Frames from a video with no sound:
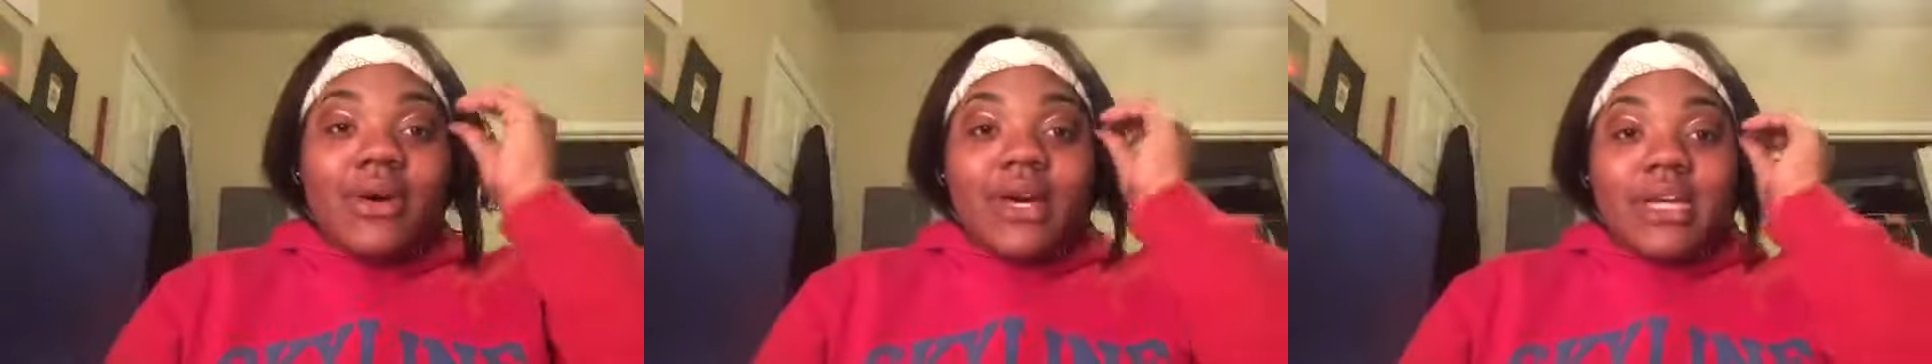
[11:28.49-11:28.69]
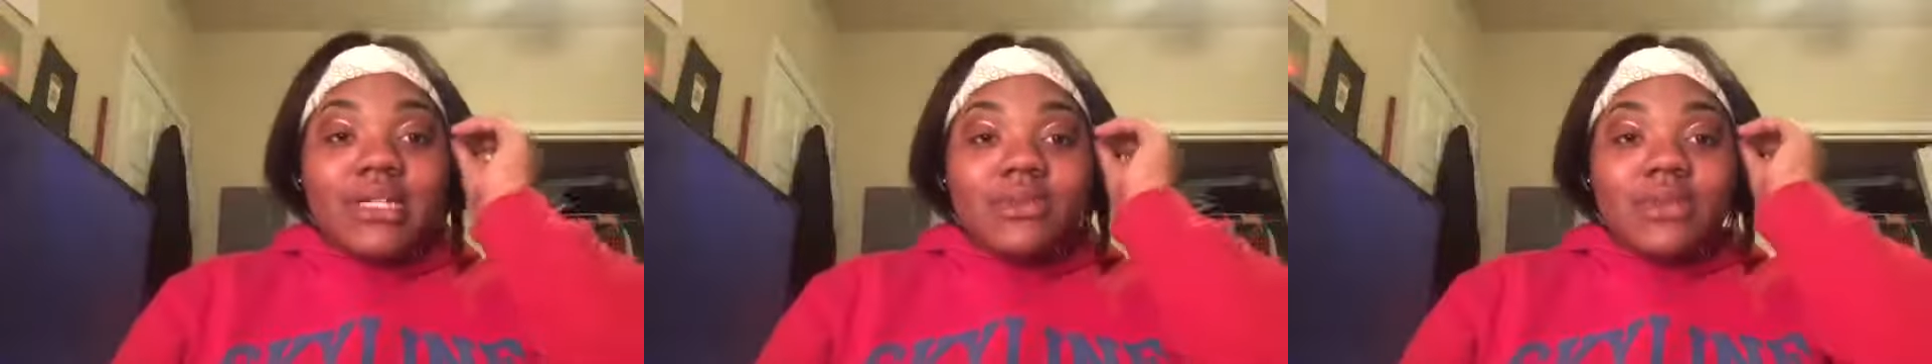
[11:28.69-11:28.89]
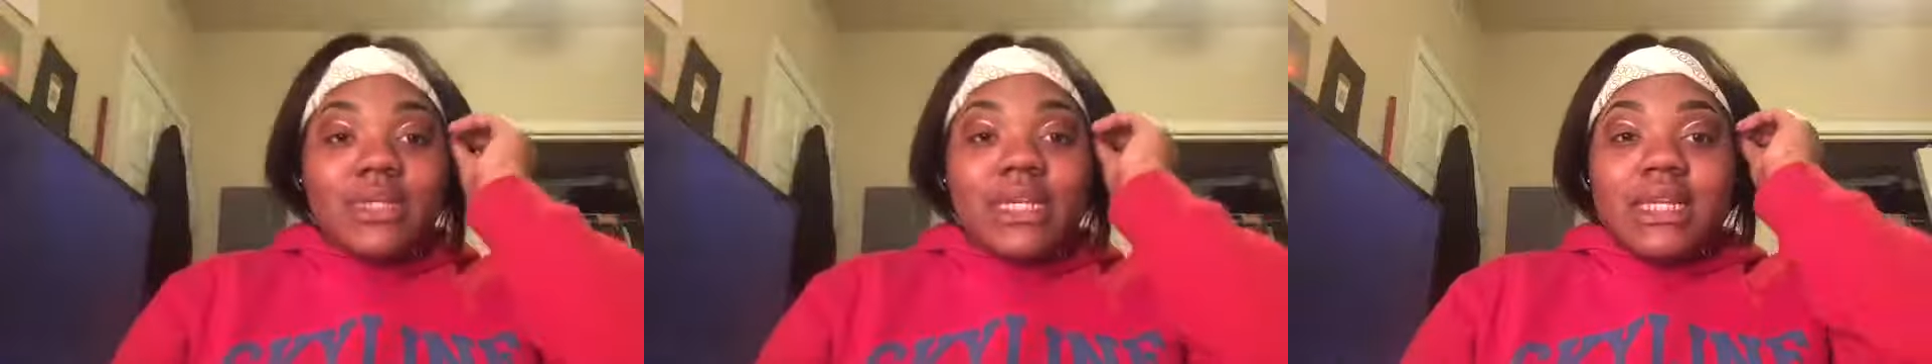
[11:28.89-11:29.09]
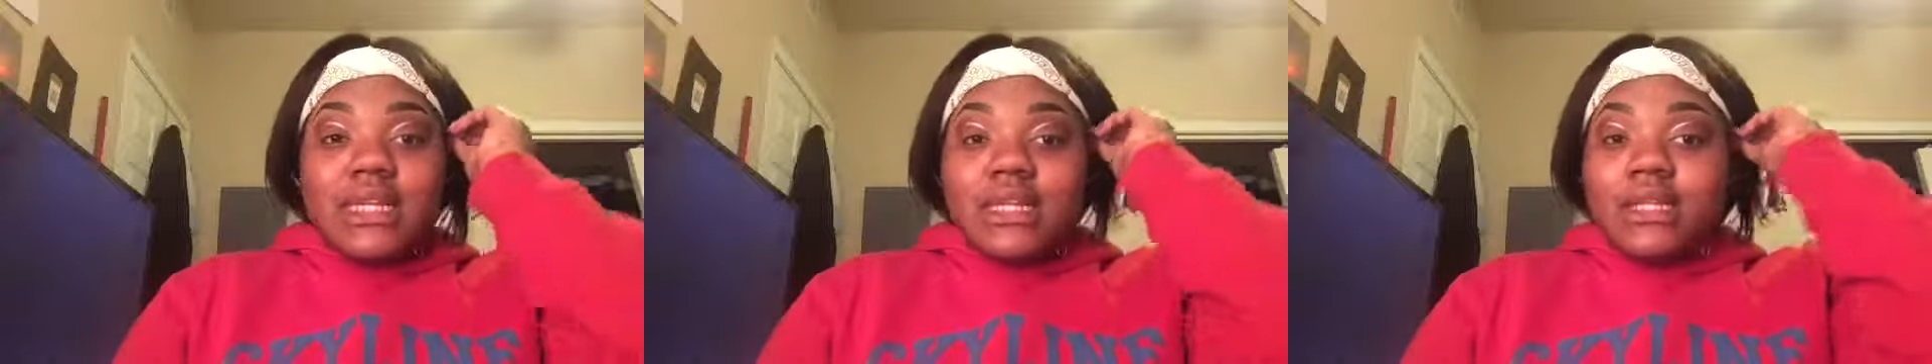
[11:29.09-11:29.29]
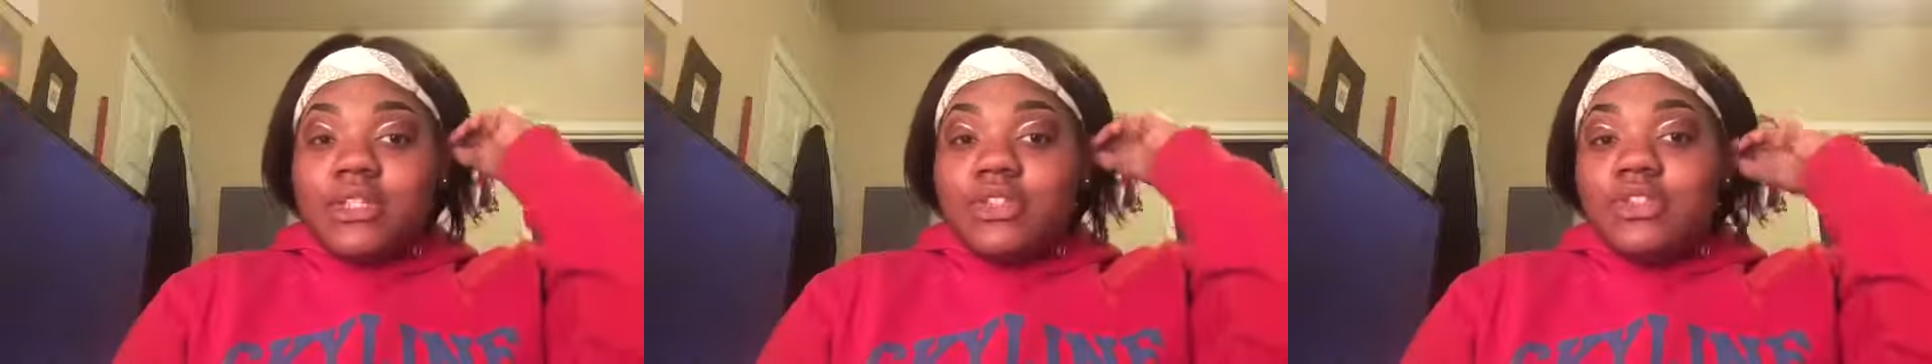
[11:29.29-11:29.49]
eyes with
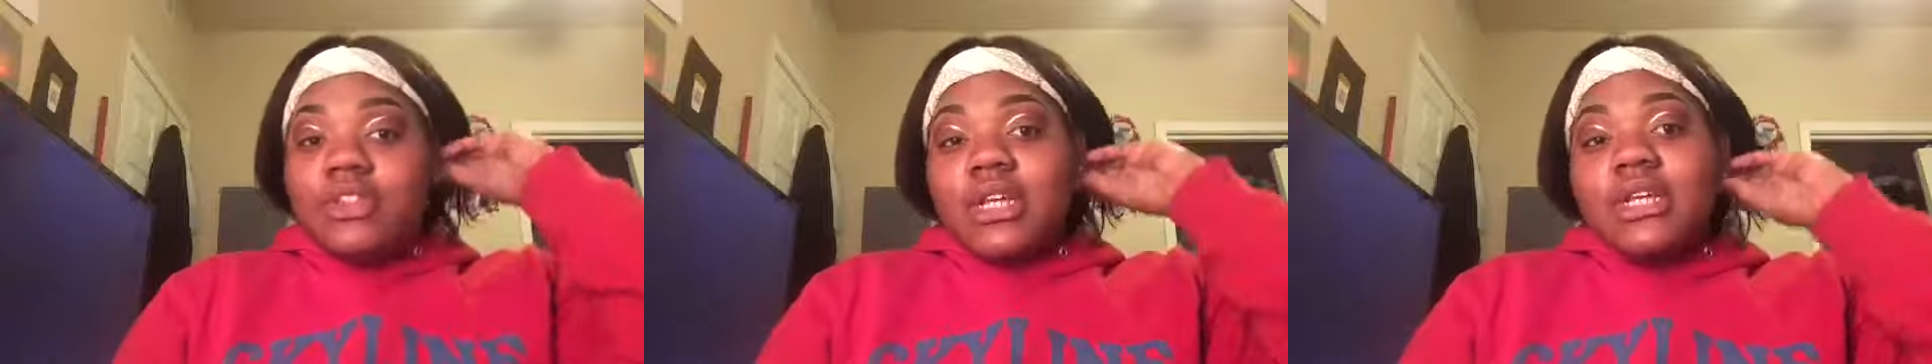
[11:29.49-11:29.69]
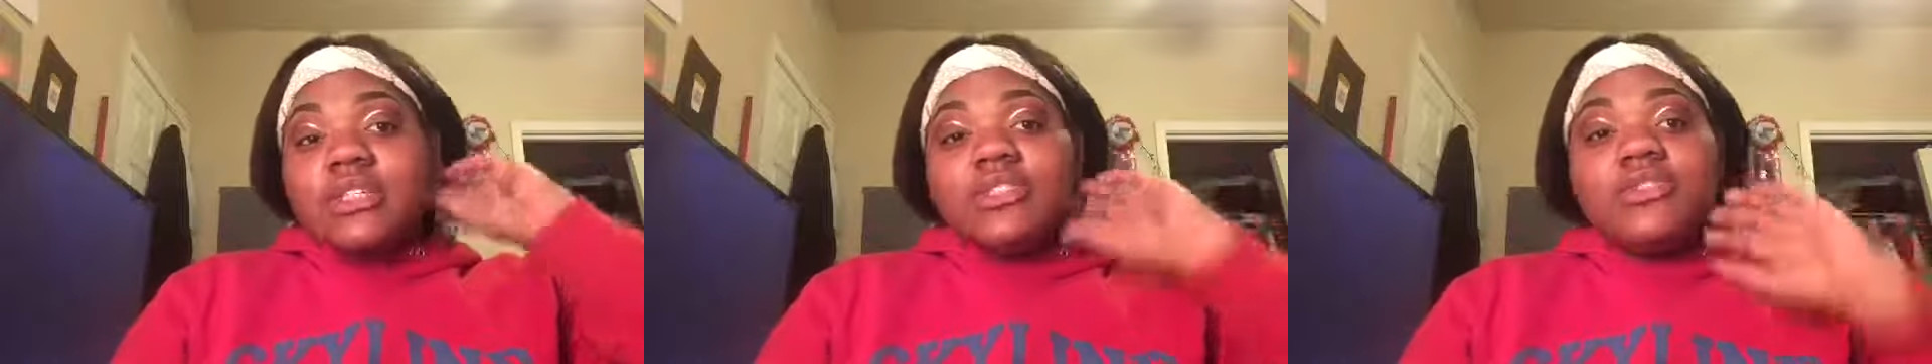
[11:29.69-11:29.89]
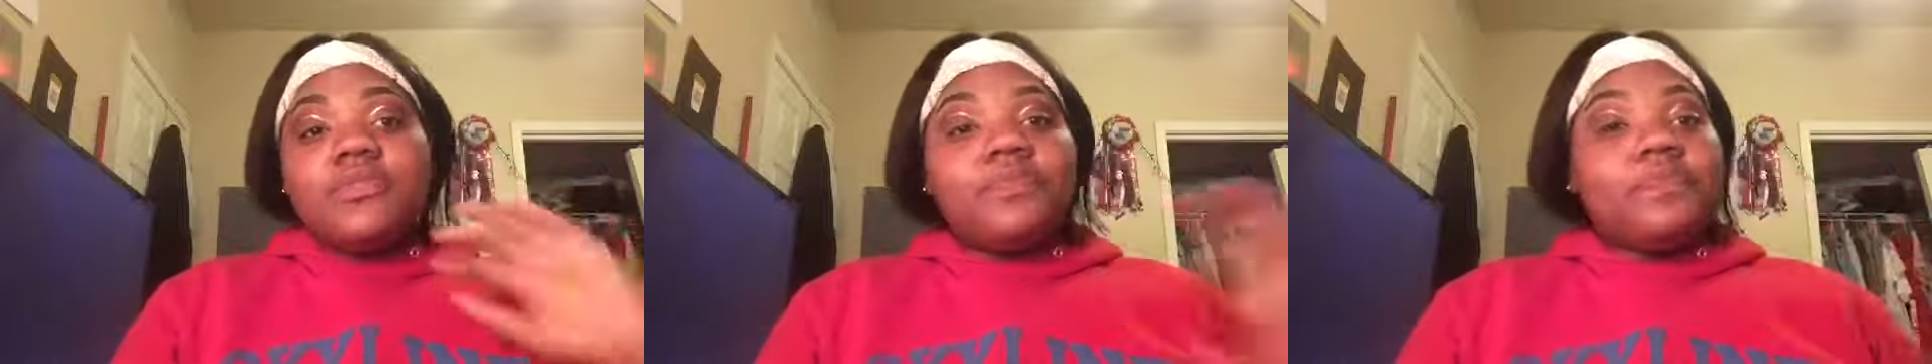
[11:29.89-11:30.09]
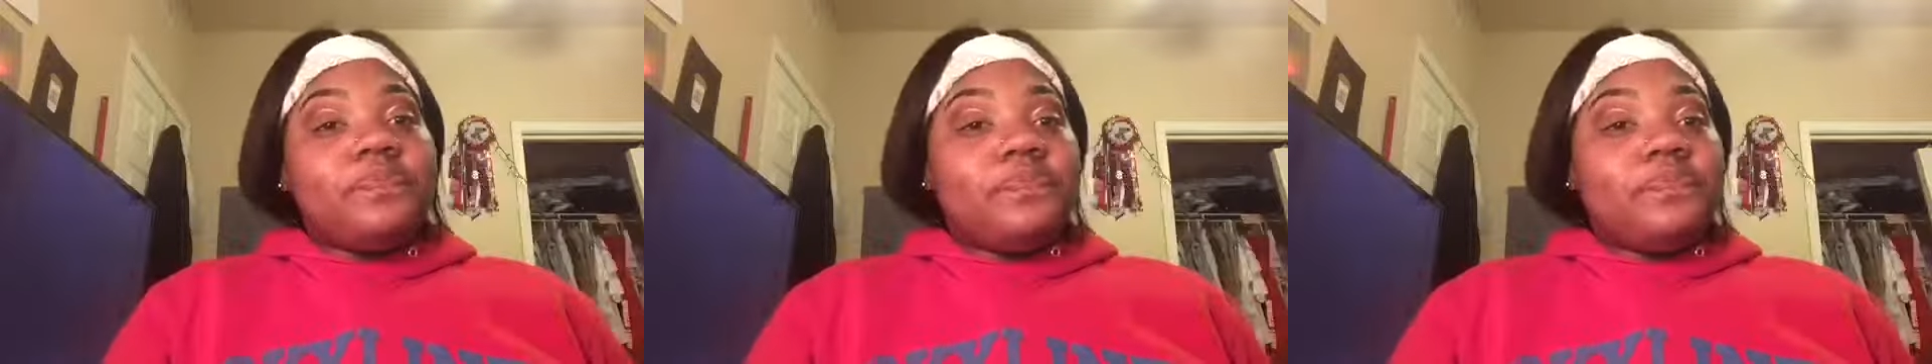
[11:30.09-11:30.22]
like glitter liner.